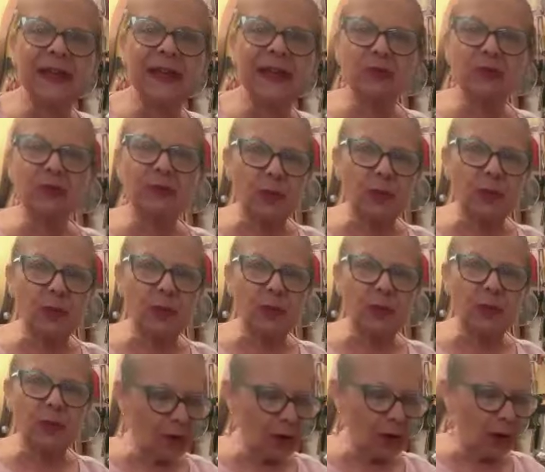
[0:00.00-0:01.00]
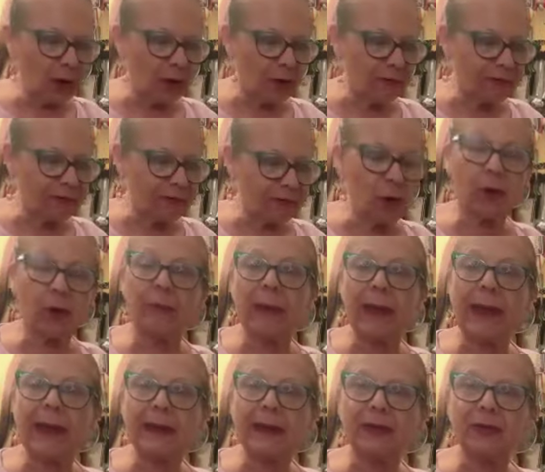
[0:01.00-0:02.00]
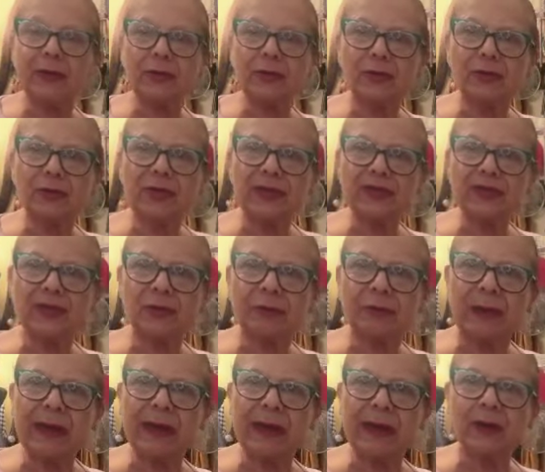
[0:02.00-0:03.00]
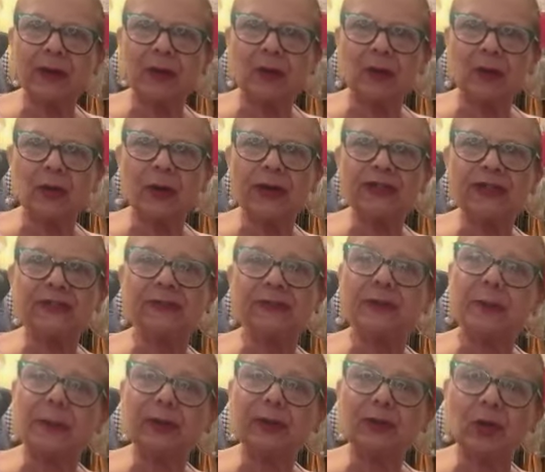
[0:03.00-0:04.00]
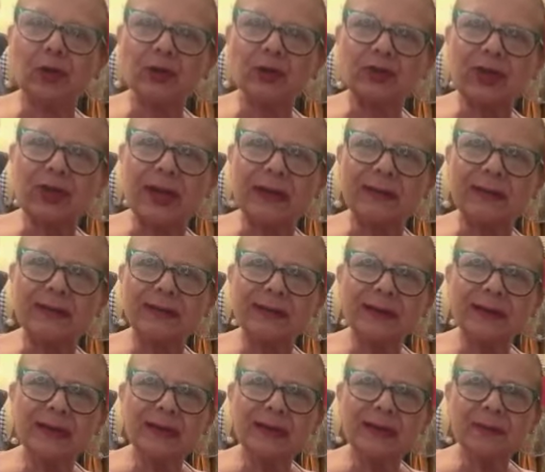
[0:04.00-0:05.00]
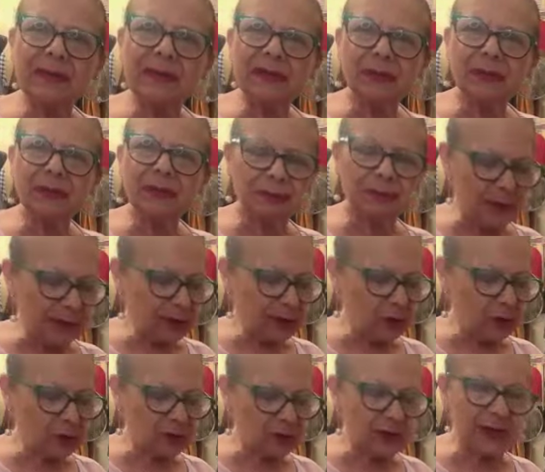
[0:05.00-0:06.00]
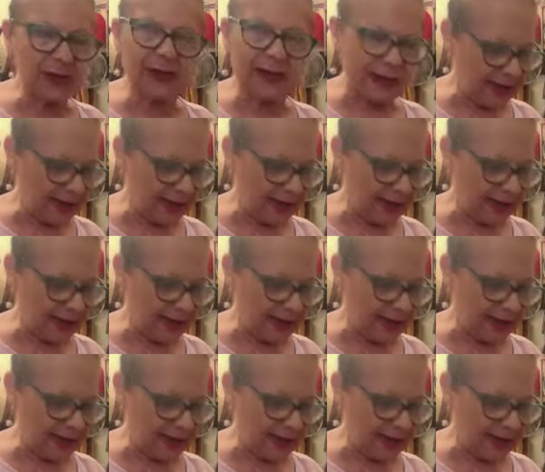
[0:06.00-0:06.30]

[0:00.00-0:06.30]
tablespoon of oregano. This oregano is from Mendoza. Men Mendoza